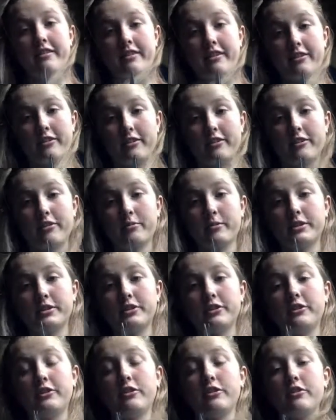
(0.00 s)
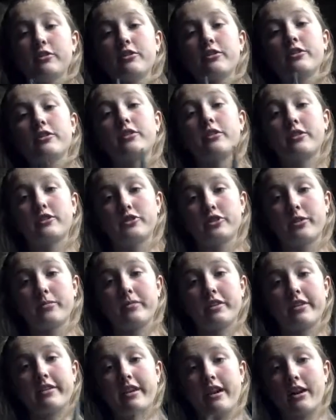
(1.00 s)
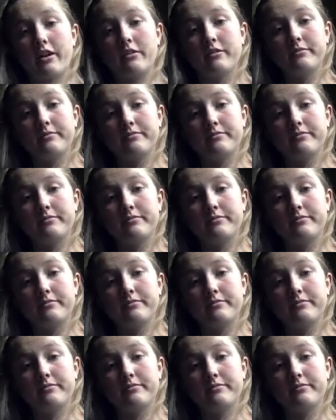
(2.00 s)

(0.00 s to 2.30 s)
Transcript: scissors which you use to trim the tail.